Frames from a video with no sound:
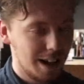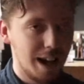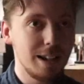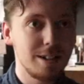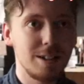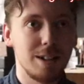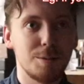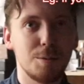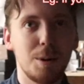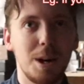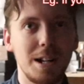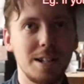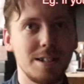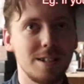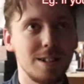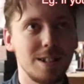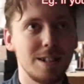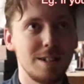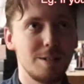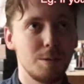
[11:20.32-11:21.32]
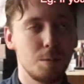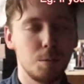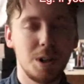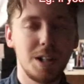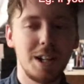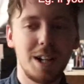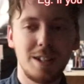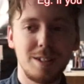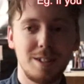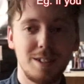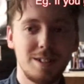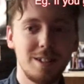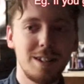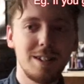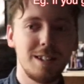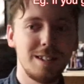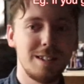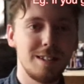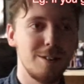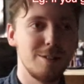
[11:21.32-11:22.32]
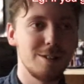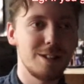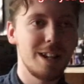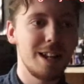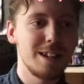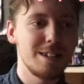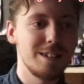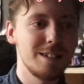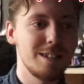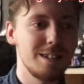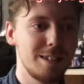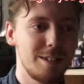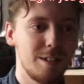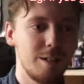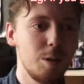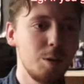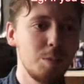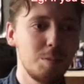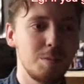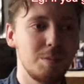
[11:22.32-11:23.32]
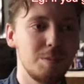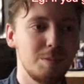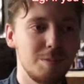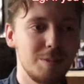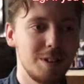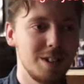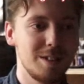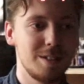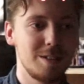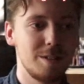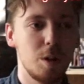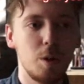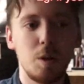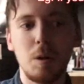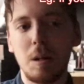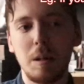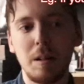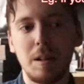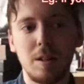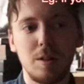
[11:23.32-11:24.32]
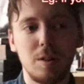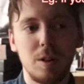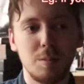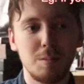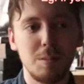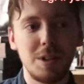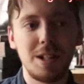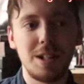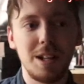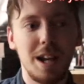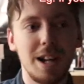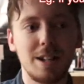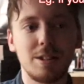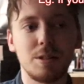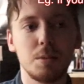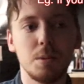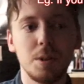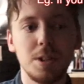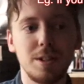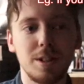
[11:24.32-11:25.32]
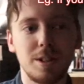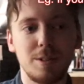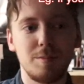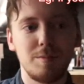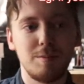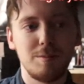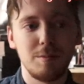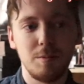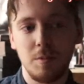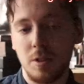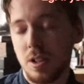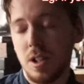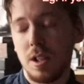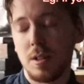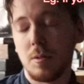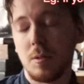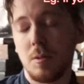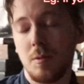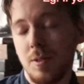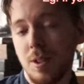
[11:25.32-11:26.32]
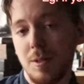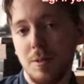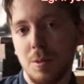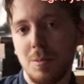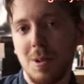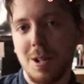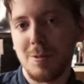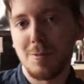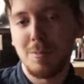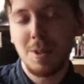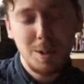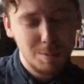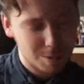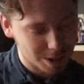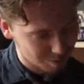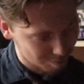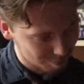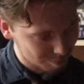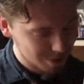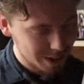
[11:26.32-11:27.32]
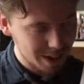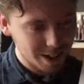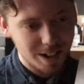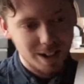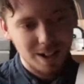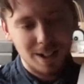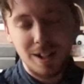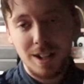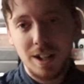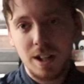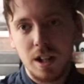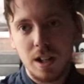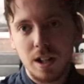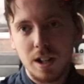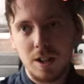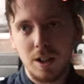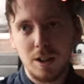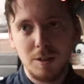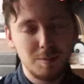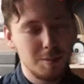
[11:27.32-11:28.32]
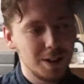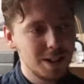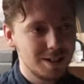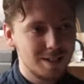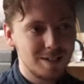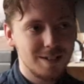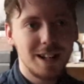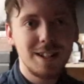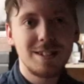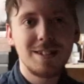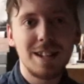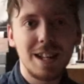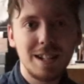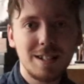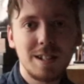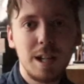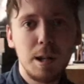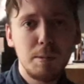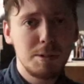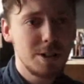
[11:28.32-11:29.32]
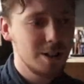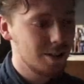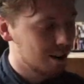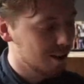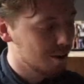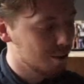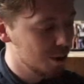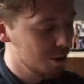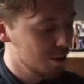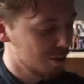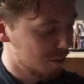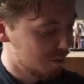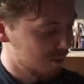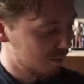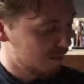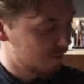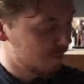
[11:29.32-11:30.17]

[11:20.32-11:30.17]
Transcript: I got wiser uh, when I studied those lessons at home. It only got me extra work. Was not very smart of me, but no, that's, that's an exceptional rule.